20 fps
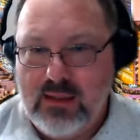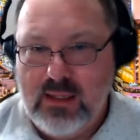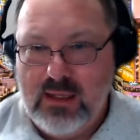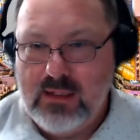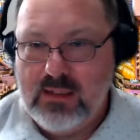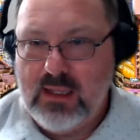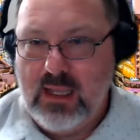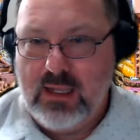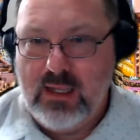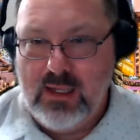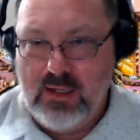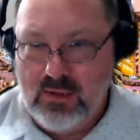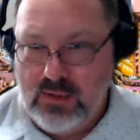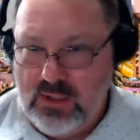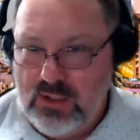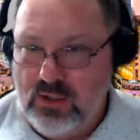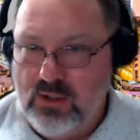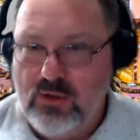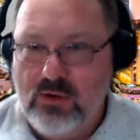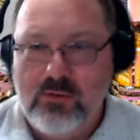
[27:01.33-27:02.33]
things like
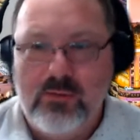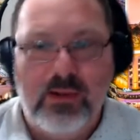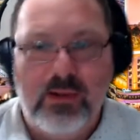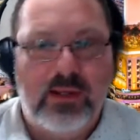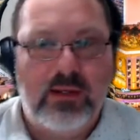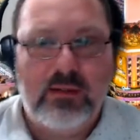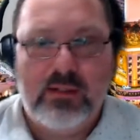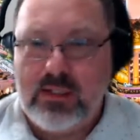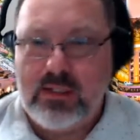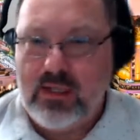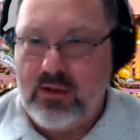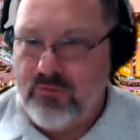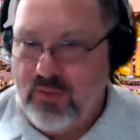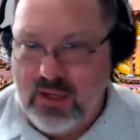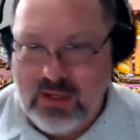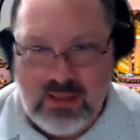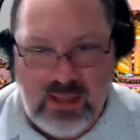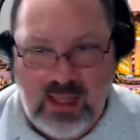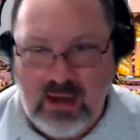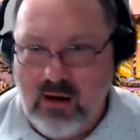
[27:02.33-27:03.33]
YouTube and stuff
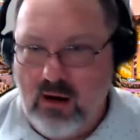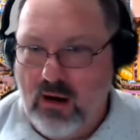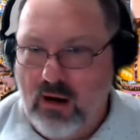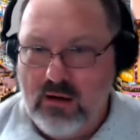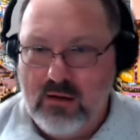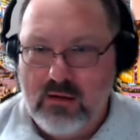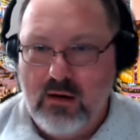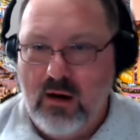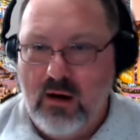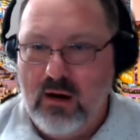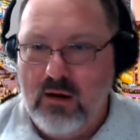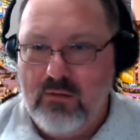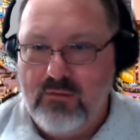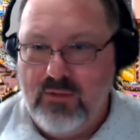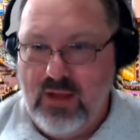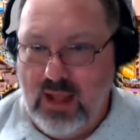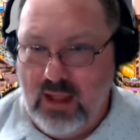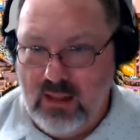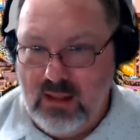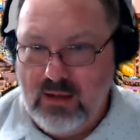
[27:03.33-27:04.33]
like that aren't
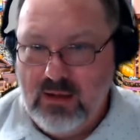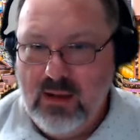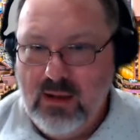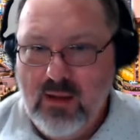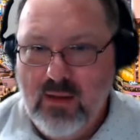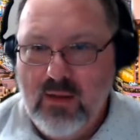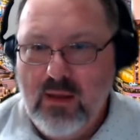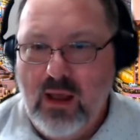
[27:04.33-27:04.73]
valid.